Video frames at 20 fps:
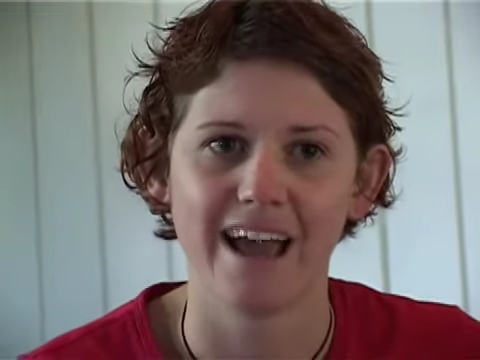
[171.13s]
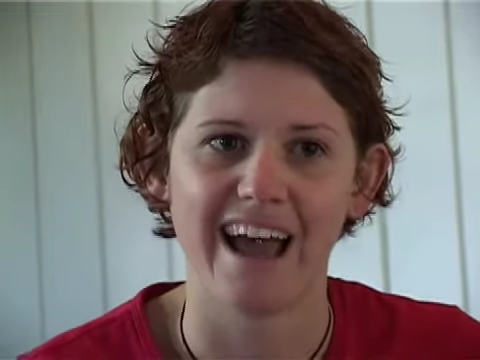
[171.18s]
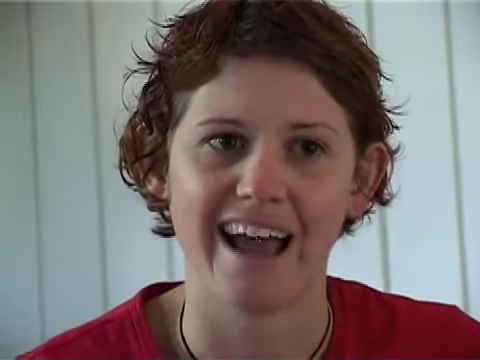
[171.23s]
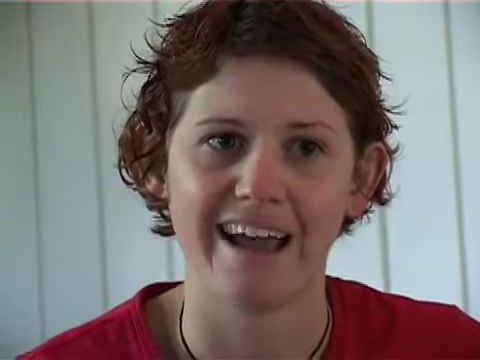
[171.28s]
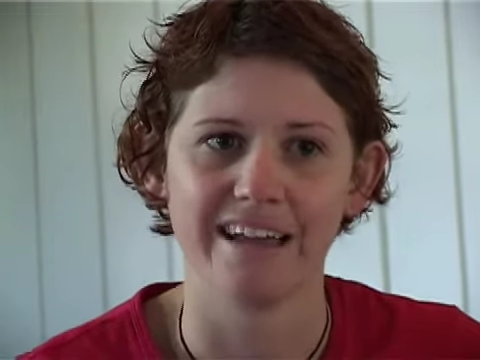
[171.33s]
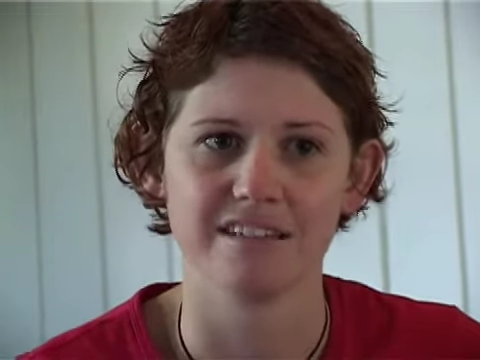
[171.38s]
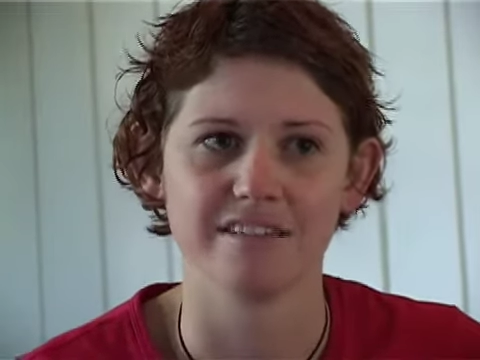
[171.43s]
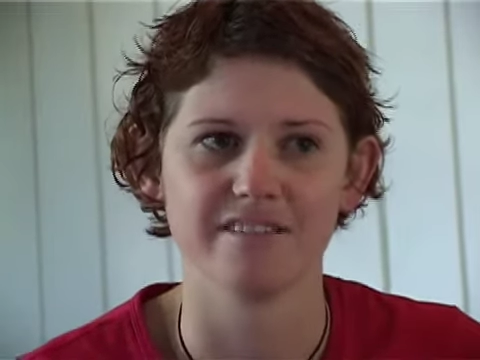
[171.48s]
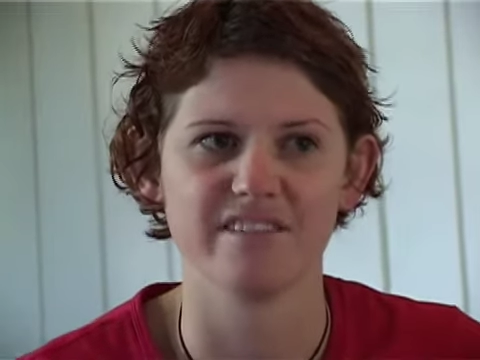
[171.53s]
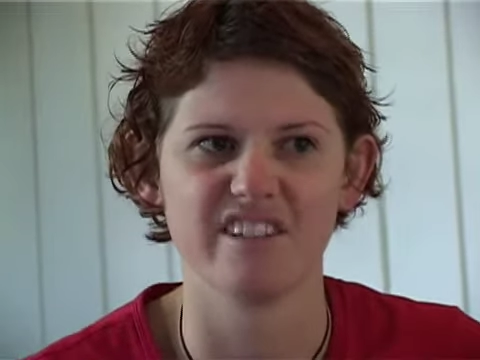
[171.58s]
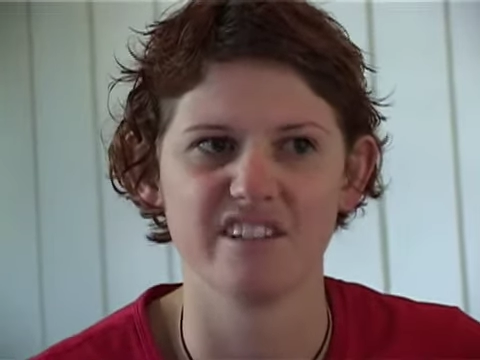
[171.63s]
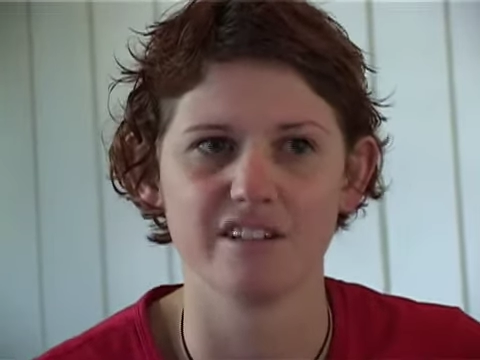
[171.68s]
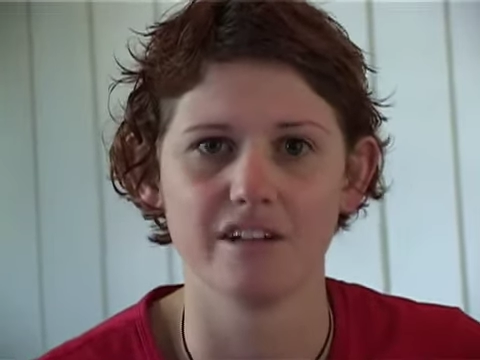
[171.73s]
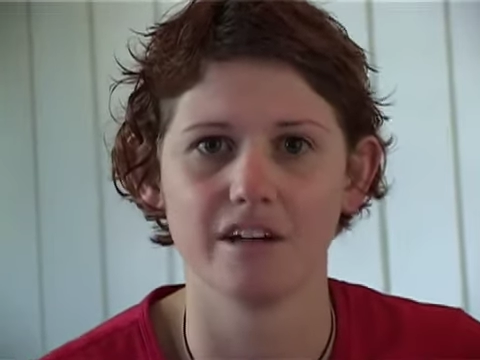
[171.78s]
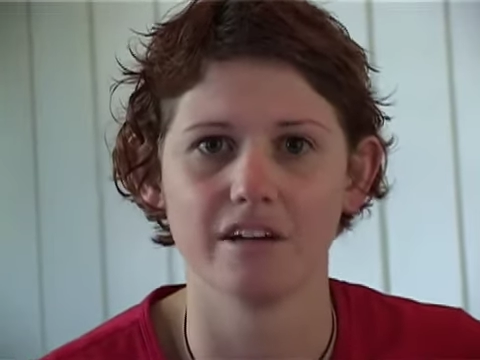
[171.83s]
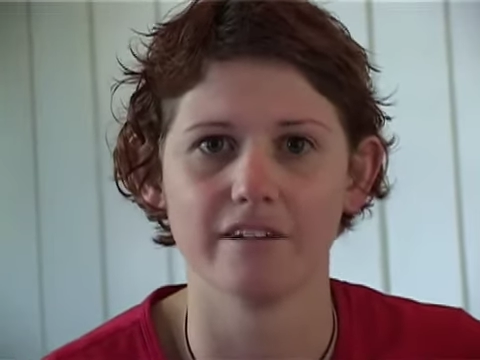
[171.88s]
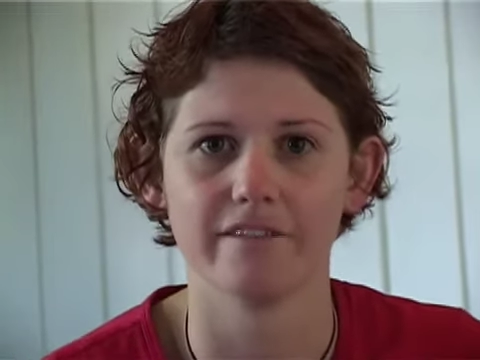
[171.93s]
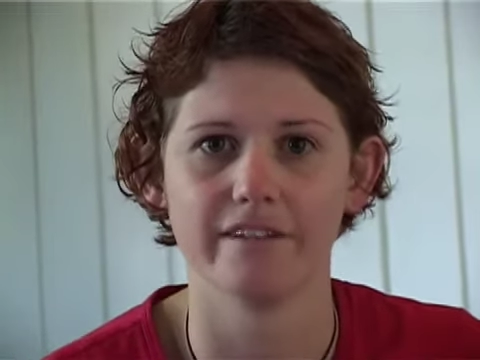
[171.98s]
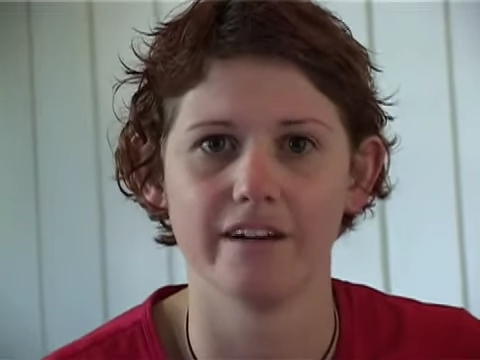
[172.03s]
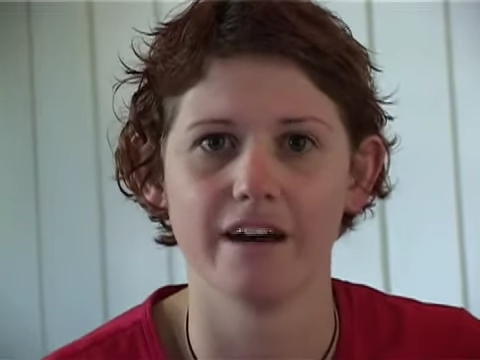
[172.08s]
As a
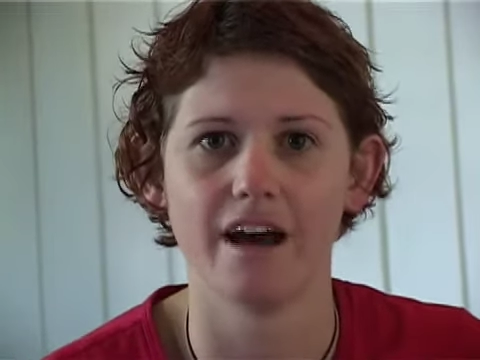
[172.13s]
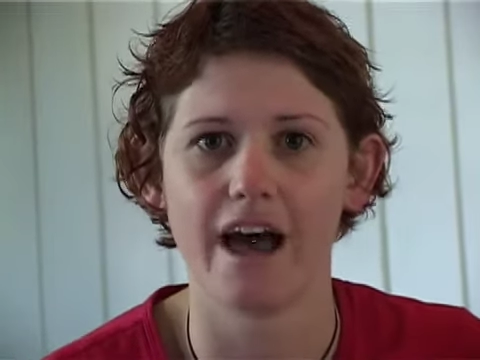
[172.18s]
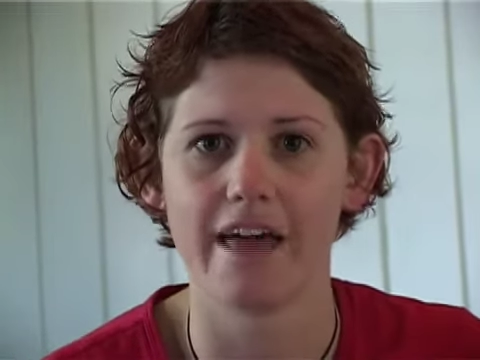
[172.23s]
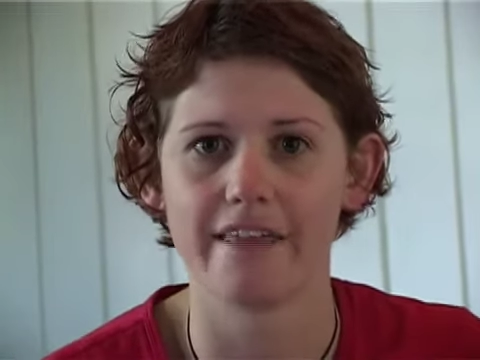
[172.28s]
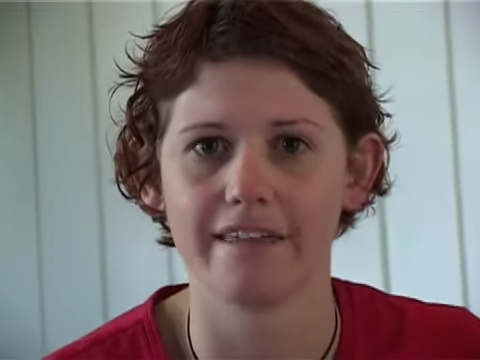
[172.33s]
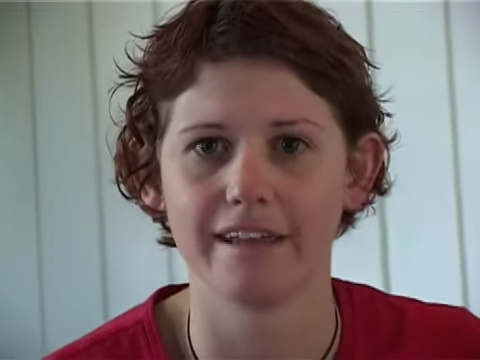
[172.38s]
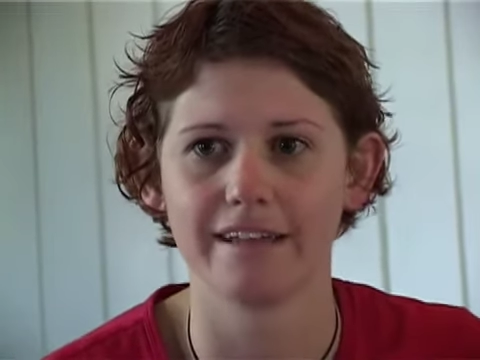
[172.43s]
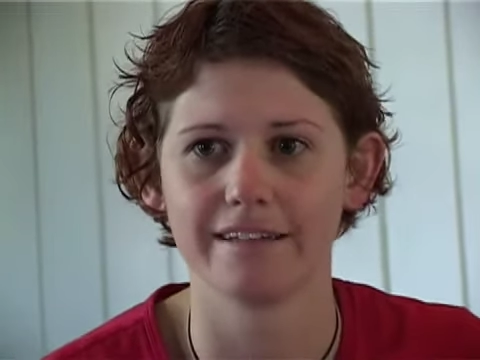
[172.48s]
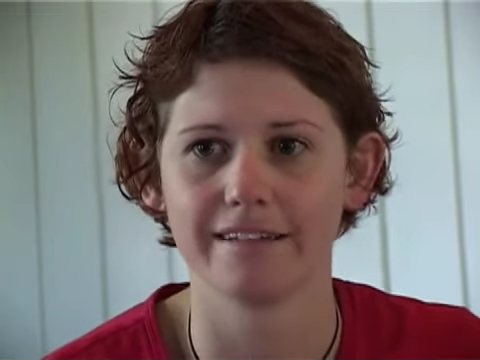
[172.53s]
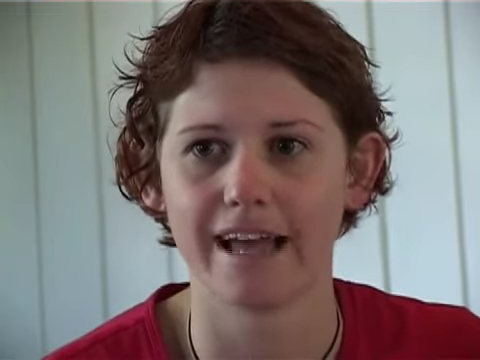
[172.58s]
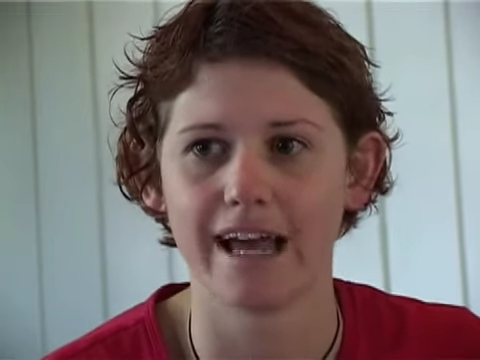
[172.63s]
photographer, I think